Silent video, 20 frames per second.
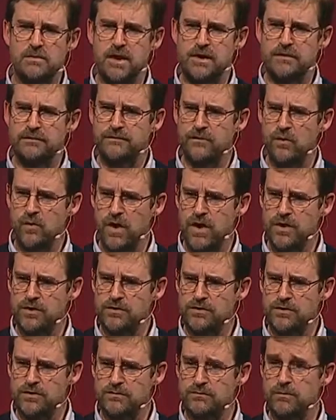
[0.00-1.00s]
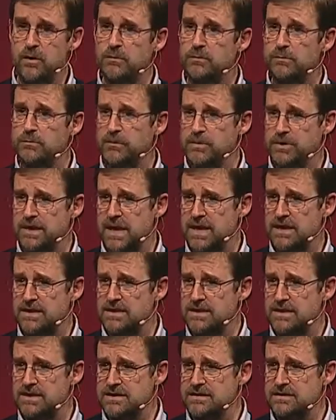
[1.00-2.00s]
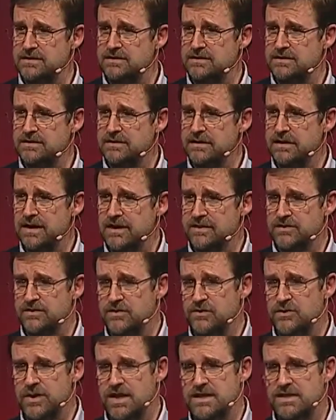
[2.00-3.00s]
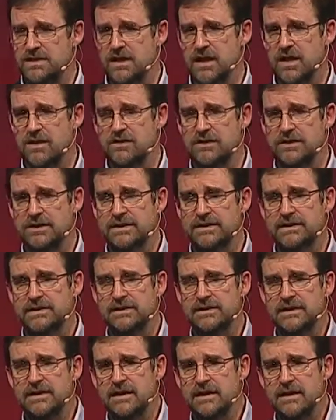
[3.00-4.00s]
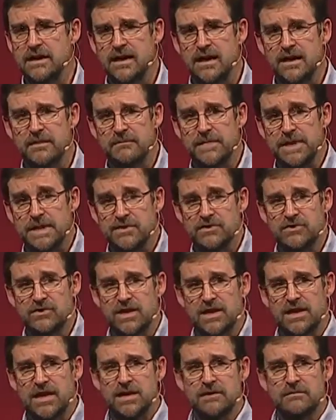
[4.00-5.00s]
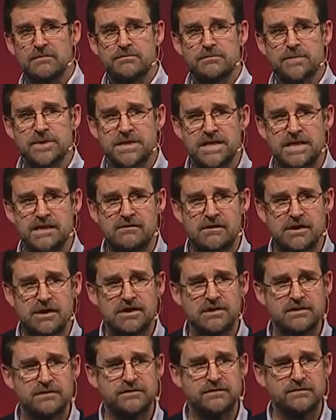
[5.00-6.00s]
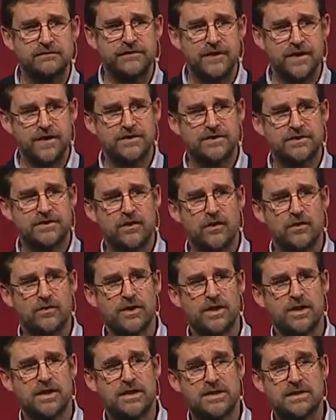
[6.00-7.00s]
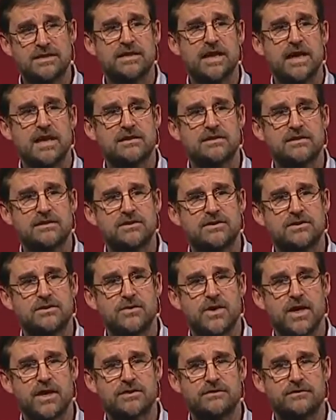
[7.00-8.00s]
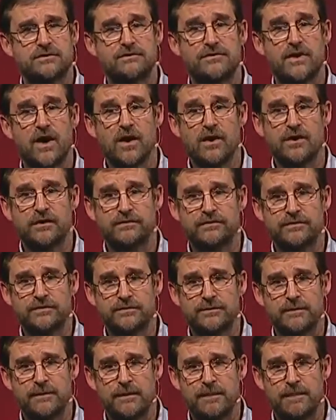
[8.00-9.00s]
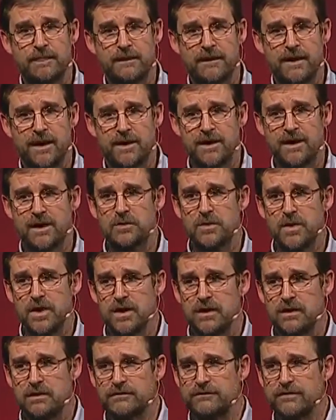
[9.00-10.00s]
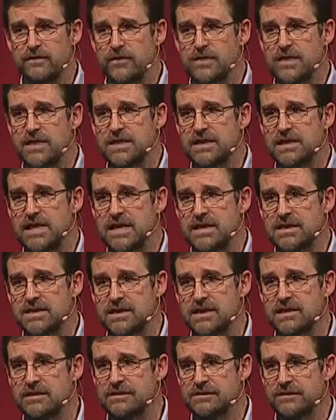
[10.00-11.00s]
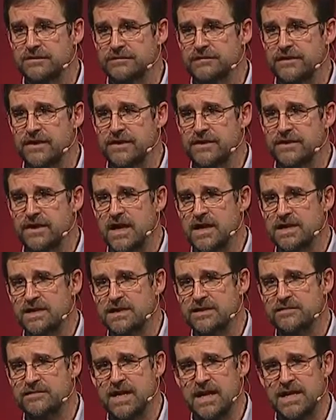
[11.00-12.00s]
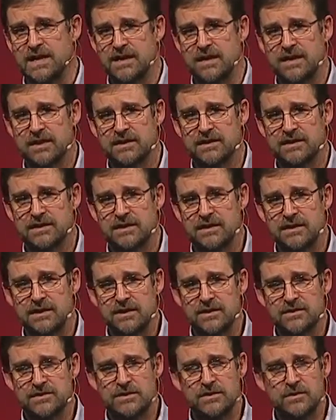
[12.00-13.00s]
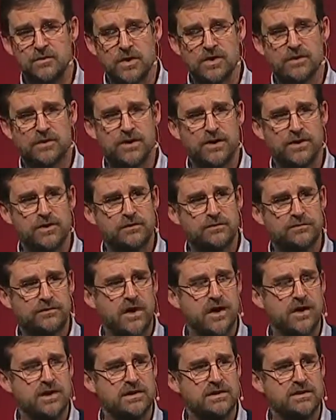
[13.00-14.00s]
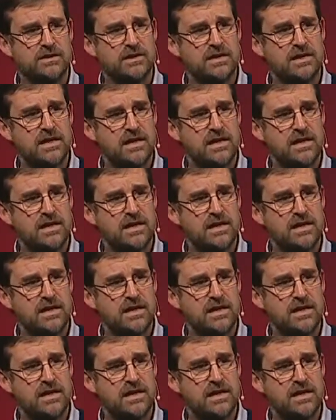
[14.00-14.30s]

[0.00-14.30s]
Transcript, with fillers: about 400 probable cases. That's two days ago. Um, interestingly, Madeira first got the insect in 2005, and here we are, a few years later, first cases of dengue. So the one thing you'll find